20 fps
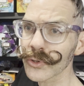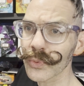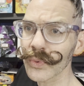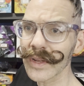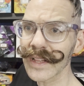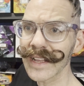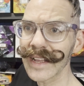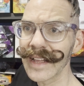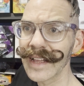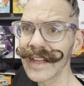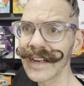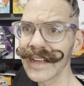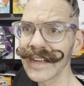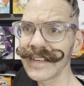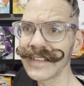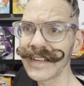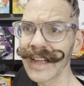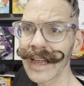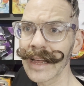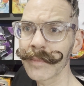really
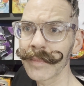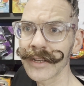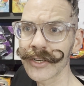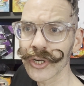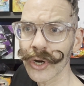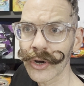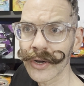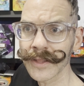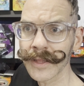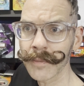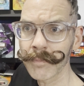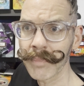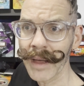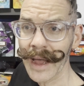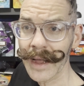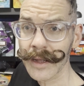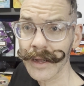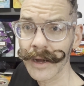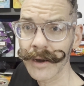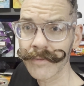any damage on the
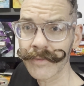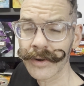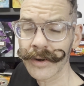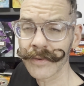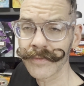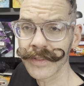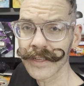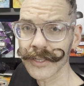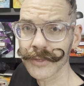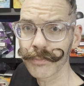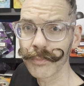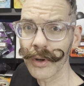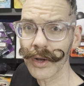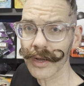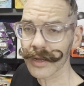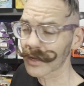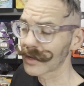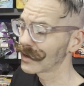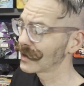back cover of this book.